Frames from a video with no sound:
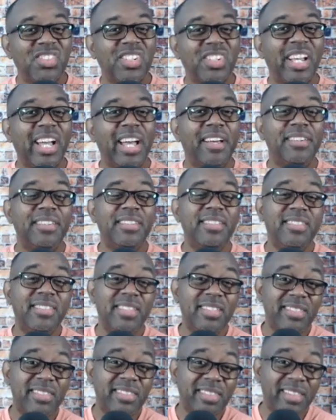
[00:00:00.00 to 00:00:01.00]
He sees the
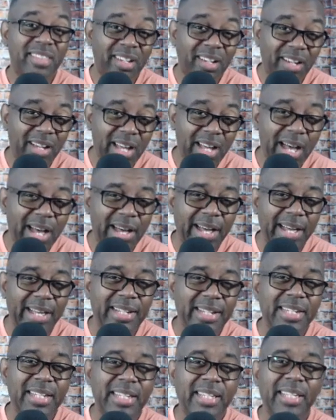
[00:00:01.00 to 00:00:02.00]
God
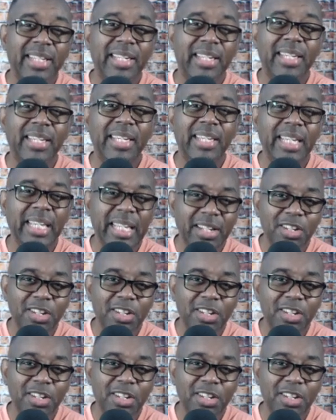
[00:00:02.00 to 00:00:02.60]
in you.